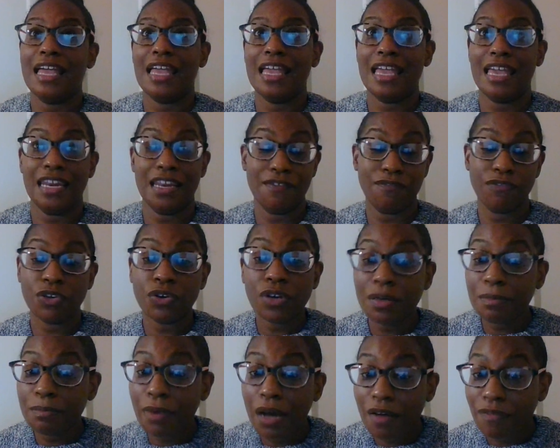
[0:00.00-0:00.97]
And if you're
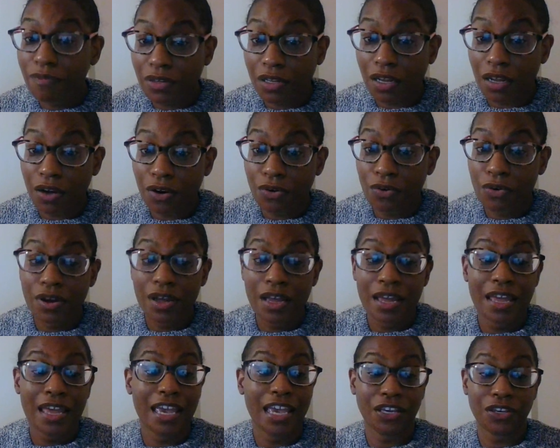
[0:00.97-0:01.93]
in Buffalo
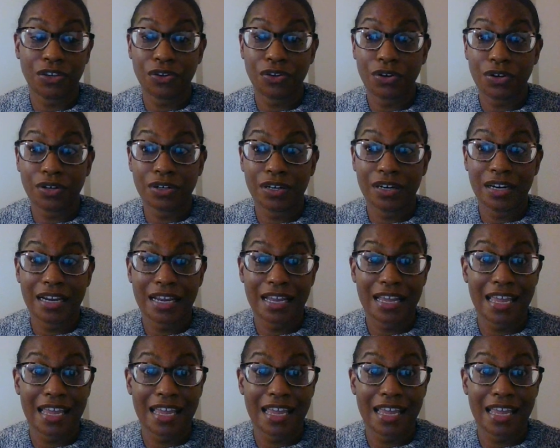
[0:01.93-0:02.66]
and you're